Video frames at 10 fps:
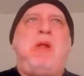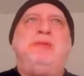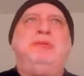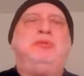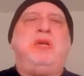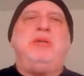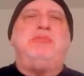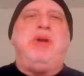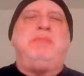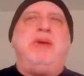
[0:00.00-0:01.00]
was trying to
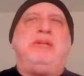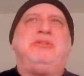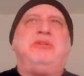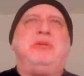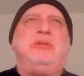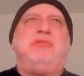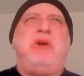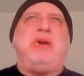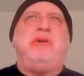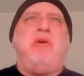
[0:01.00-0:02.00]
break Matt Stoney's
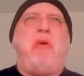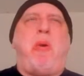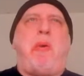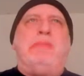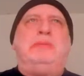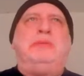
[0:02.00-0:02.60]
record, or